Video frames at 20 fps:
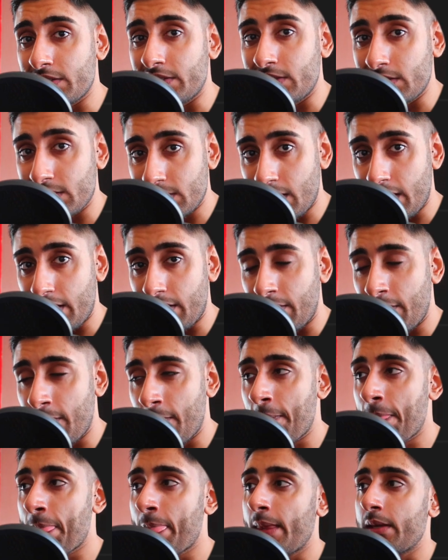instead.
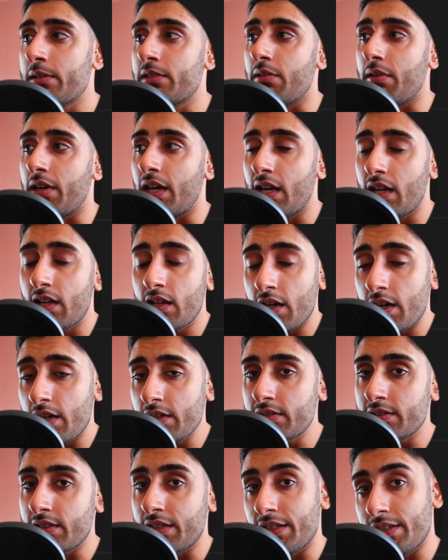So a
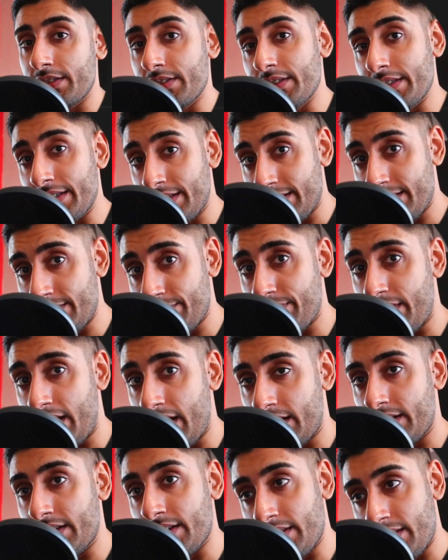class is in
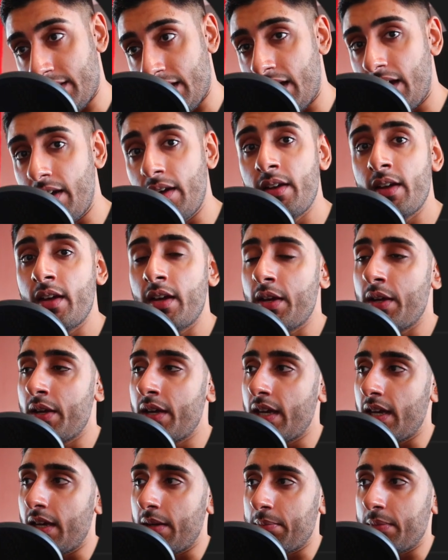fact that.
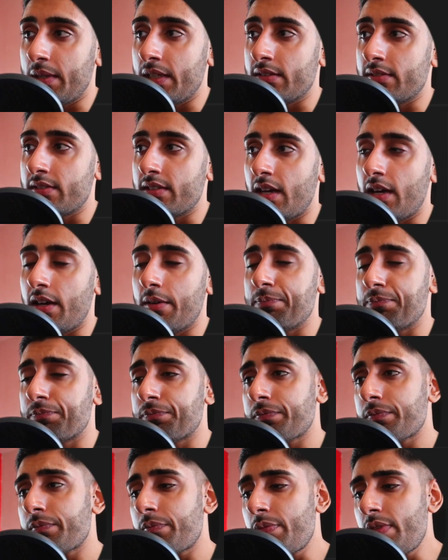It means that
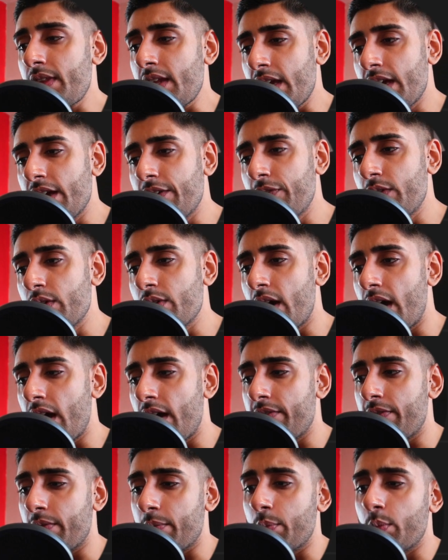if you
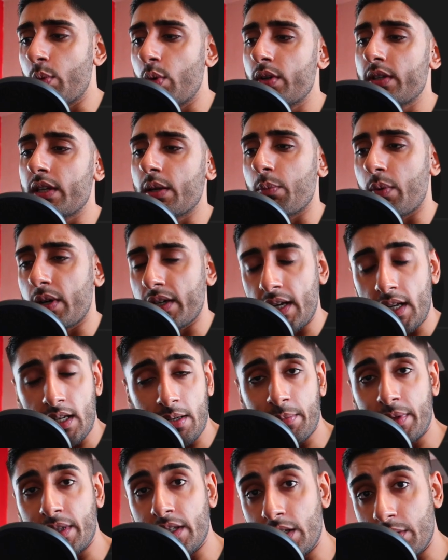have more than one
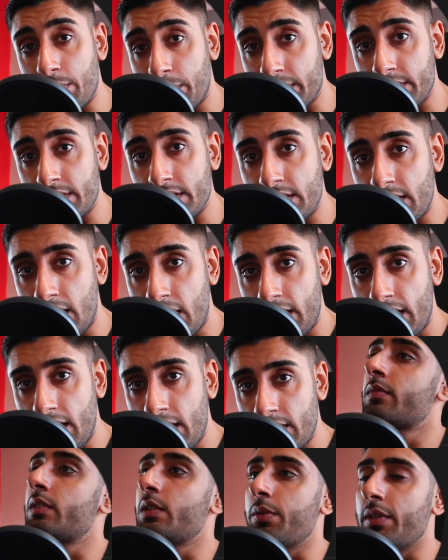element that you want to
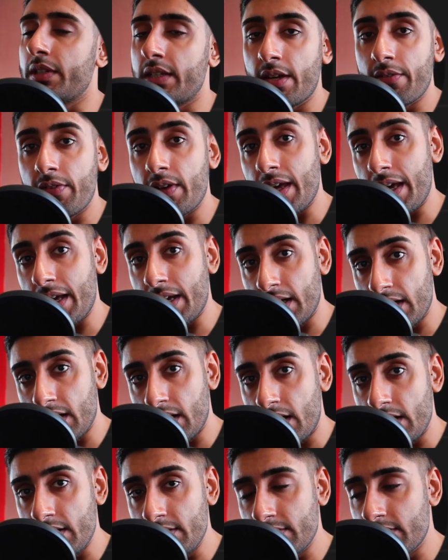target, you would give it a
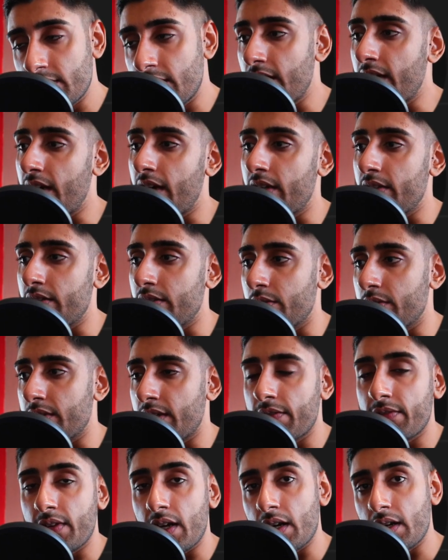class and you would
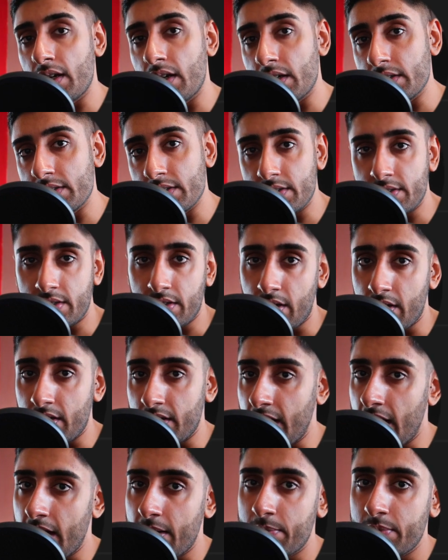give that class a
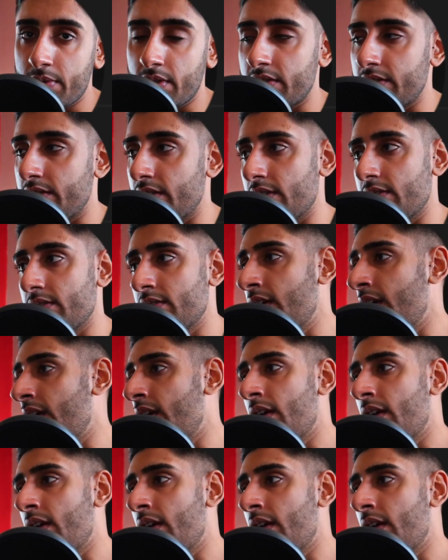certain name such as